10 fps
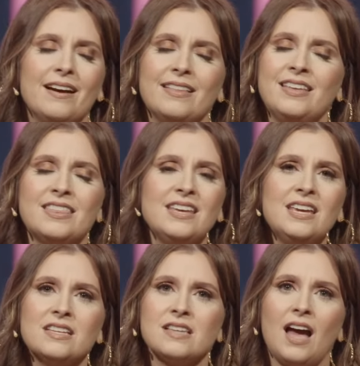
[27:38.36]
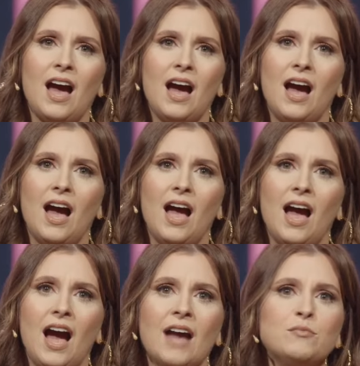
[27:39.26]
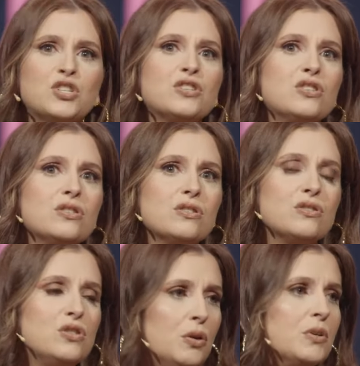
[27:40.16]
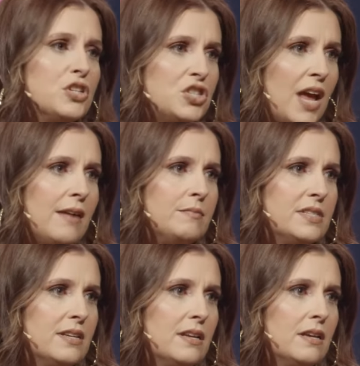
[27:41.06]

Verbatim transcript: the thing is, I'm just too ashamed.